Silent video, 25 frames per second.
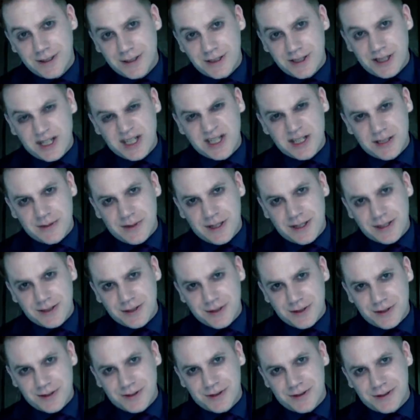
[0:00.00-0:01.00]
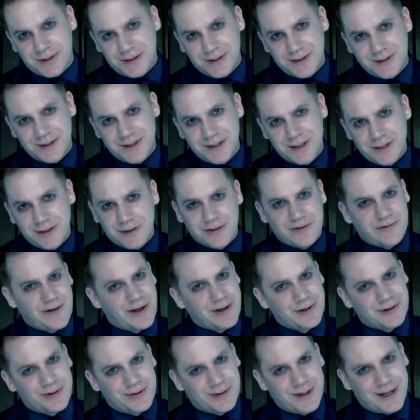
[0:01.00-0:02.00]
just to make sure. Those
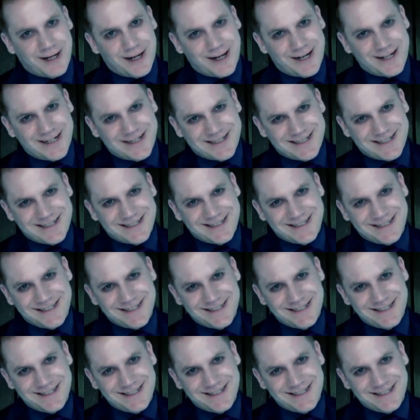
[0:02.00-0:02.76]
Ventru are hardy.